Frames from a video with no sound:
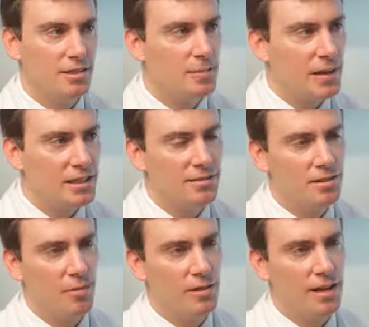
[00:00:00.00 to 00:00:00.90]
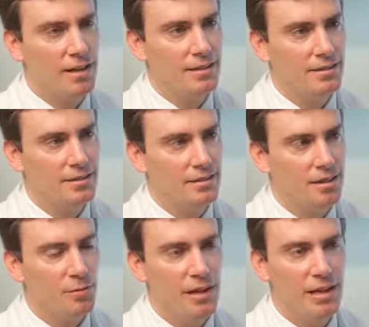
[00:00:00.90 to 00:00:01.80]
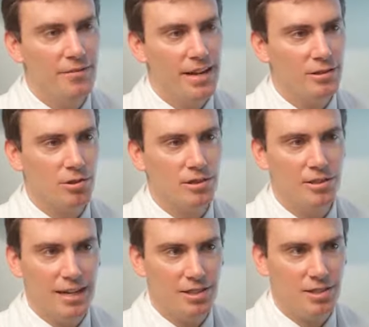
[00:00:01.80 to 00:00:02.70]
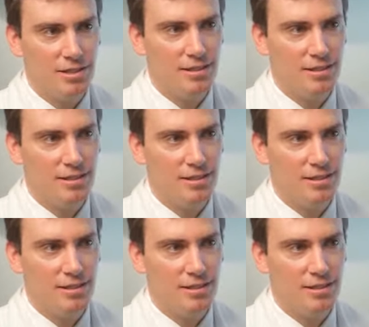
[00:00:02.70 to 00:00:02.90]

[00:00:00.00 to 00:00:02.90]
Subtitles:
especially if someone is complaining of nasal congestion.